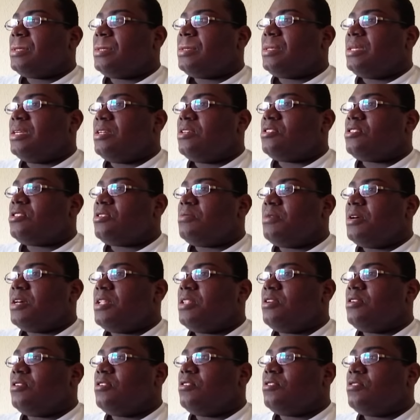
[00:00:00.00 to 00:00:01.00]
there's some
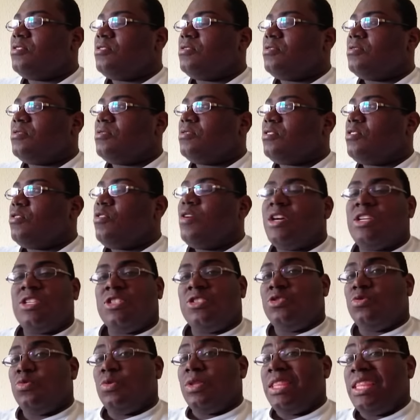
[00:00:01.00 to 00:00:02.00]
other
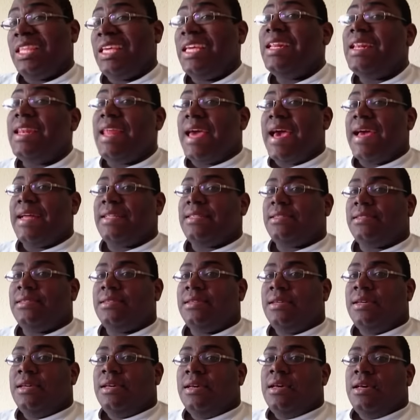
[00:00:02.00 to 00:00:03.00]
questions within that
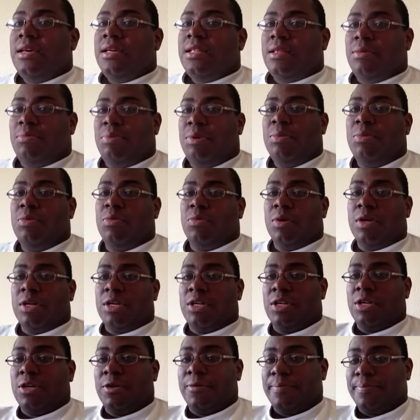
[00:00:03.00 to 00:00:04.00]
people want to
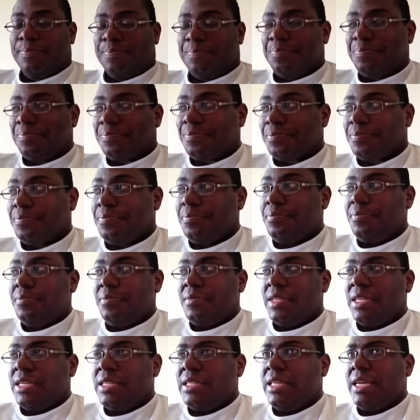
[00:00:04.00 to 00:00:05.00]
know.
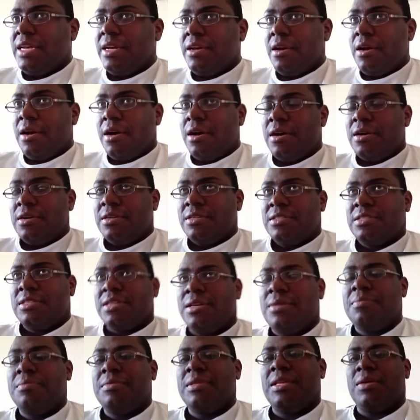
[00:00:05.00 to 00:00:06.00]
There are
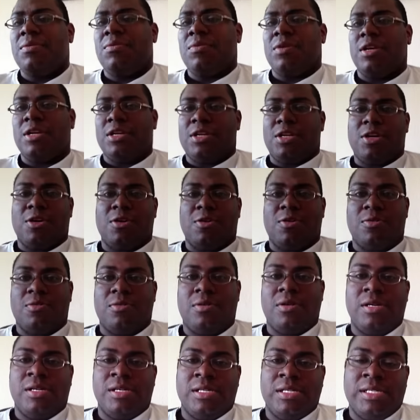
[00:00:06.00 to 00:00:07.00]
some that want to know,
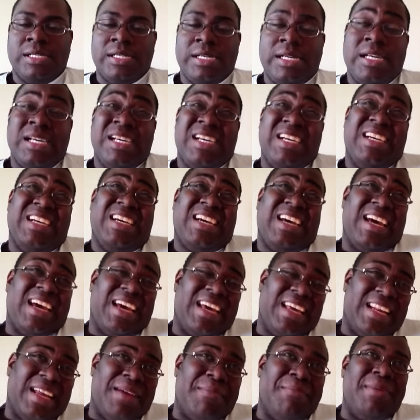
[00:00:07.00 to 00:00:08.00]

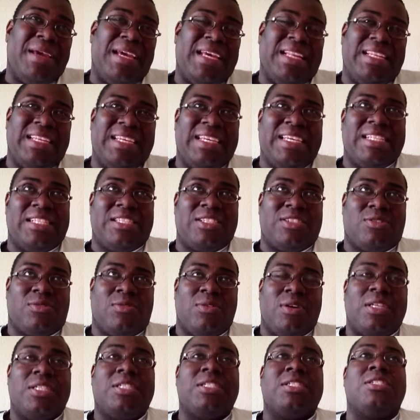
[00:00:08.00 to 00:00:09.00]
and I mainly get this
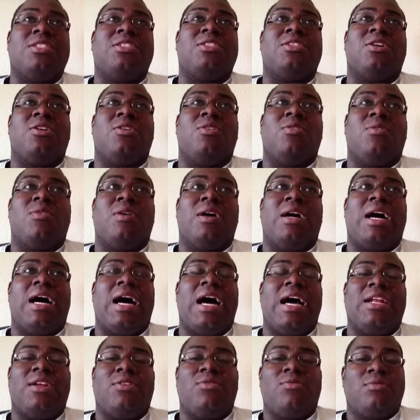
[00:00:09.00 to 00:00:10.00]
question, so
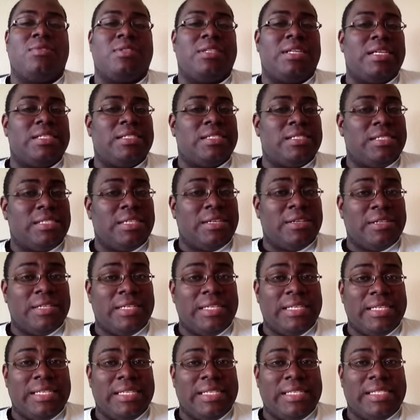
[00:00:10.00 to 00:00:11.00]
I don't
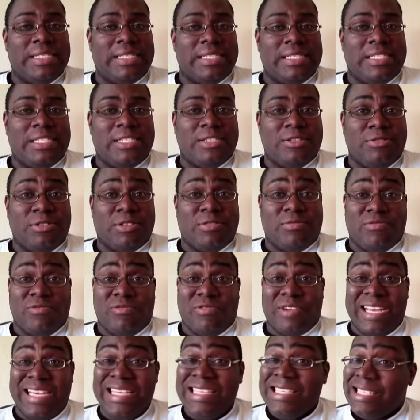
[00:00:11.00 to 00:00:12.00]
necessarily consider it
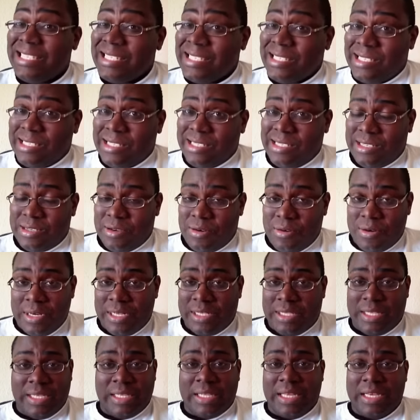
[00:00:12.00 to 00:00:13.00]
racist or
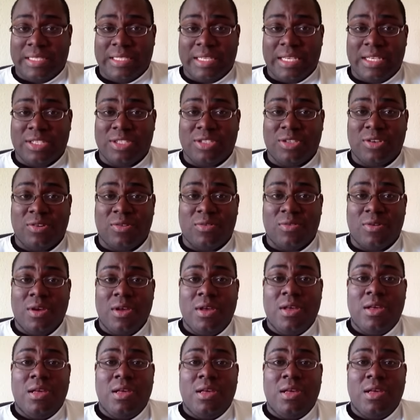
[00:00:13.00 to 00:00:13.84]
anything like that. So